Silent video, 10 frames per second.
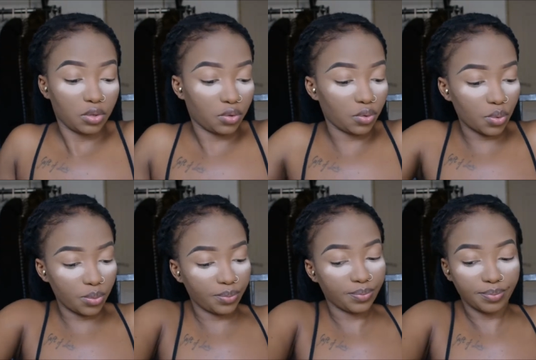so
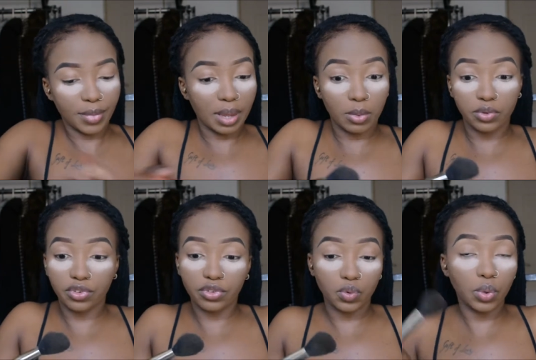my
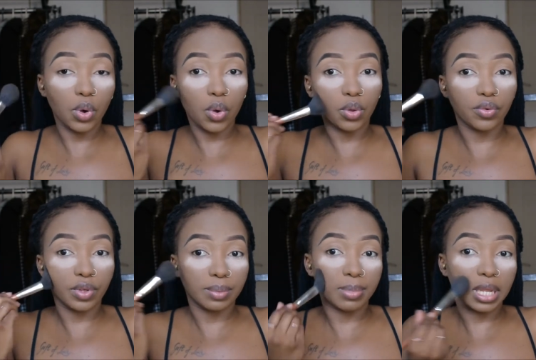emotions were all
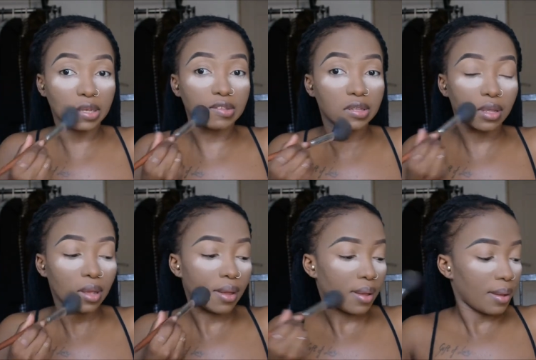over the place
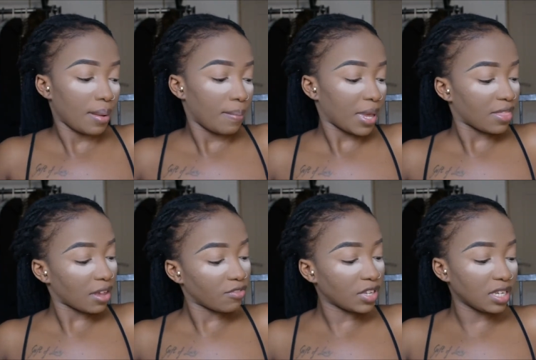but
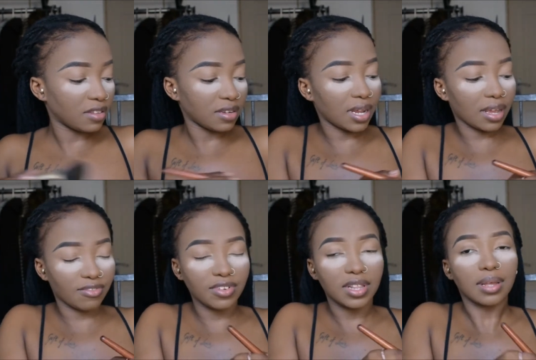thankfully today i
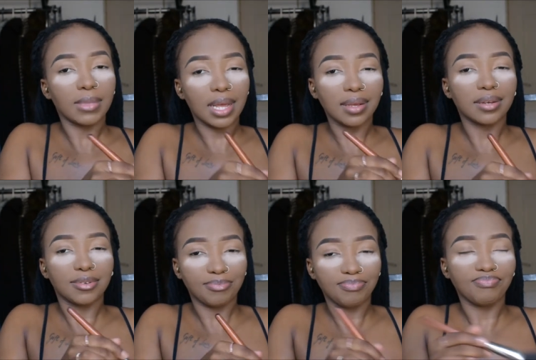feel I'm like
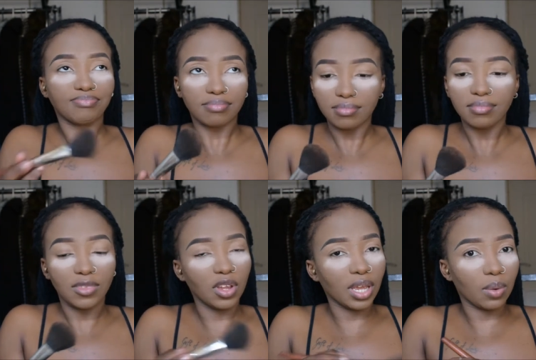
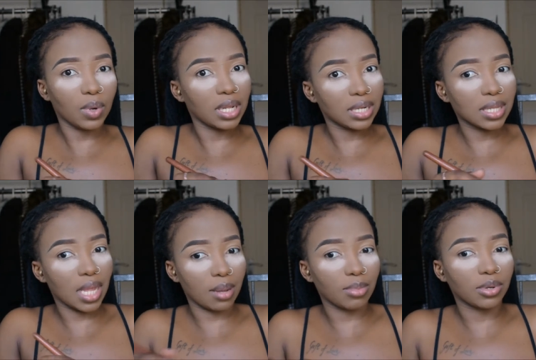okay we're a little
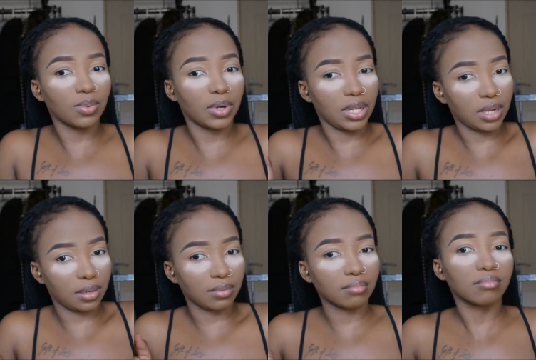stable we're a
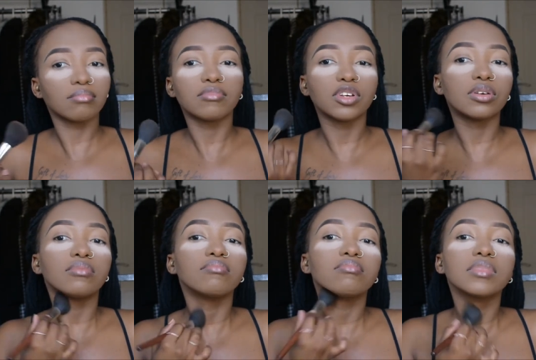little you know
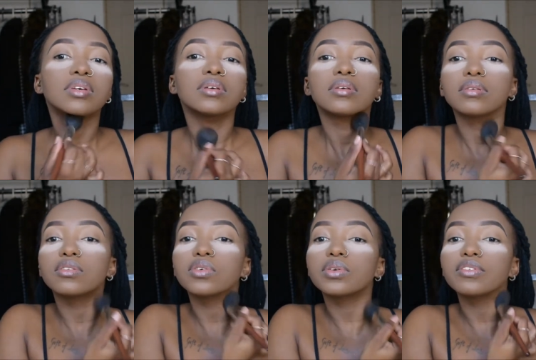
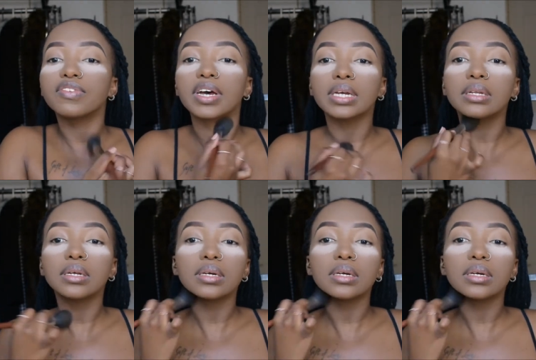so it's fine